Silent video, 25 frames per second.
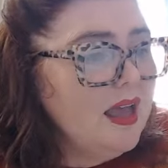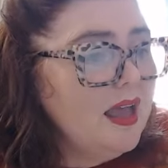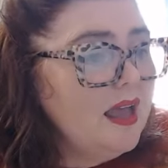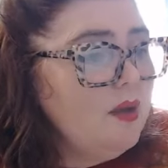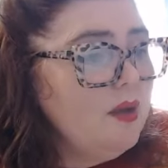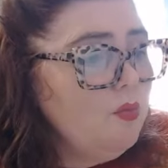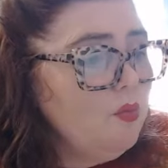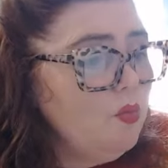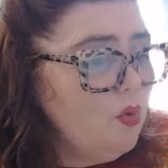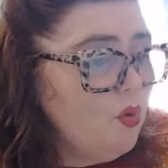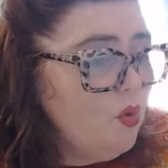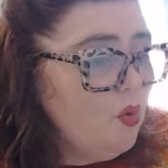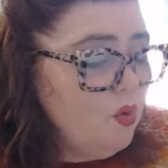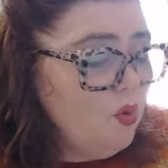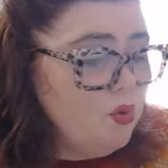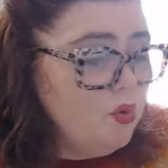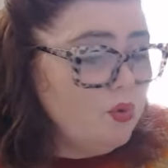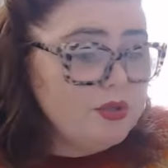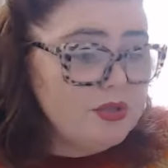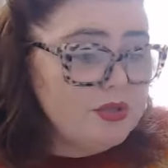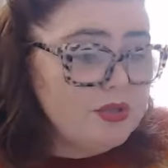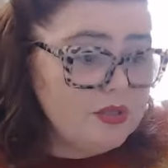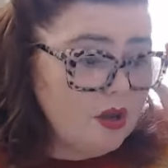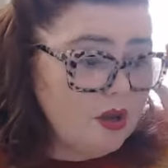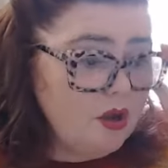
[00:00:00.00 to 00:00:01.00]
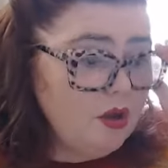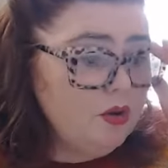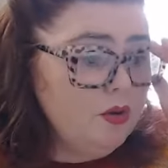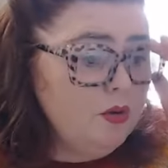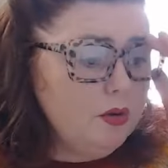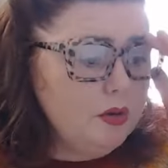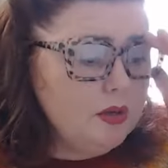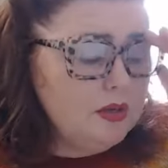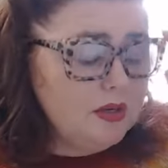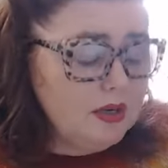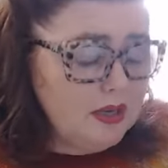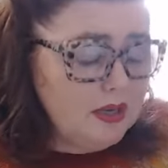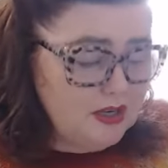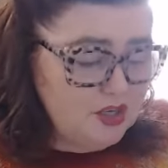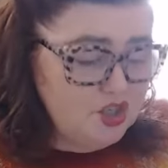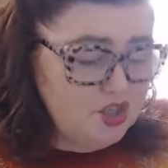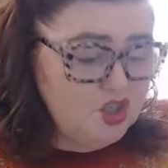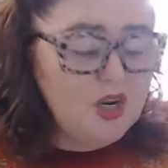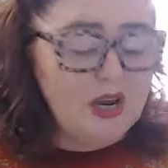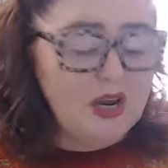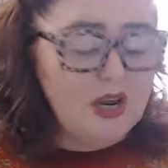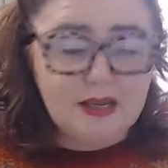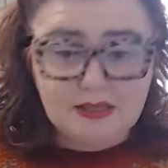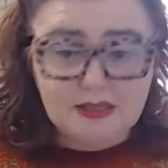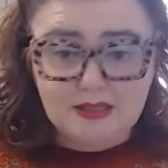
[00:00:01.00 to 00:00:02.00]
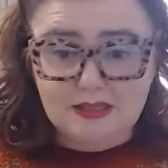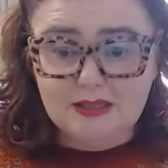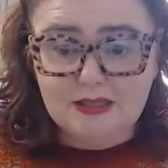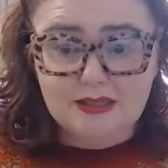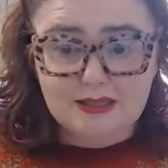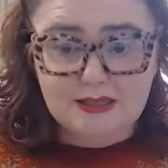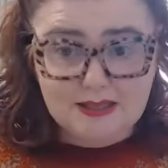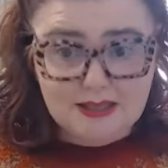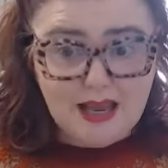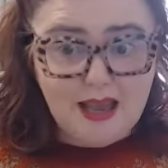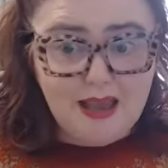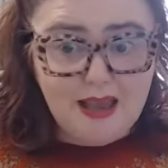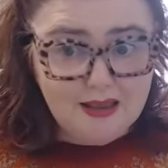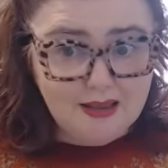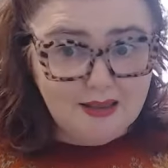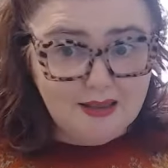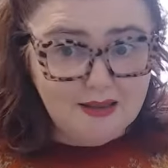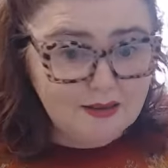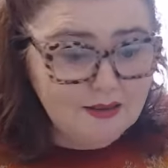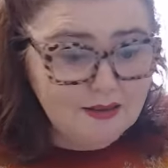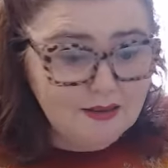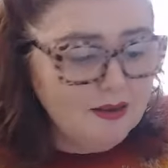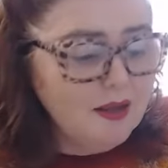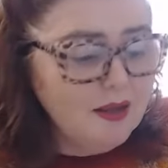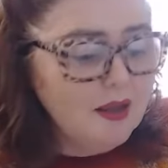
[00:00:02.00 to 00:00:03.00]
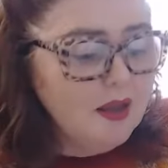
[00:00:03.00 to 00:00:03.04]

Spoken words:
It also, just saying,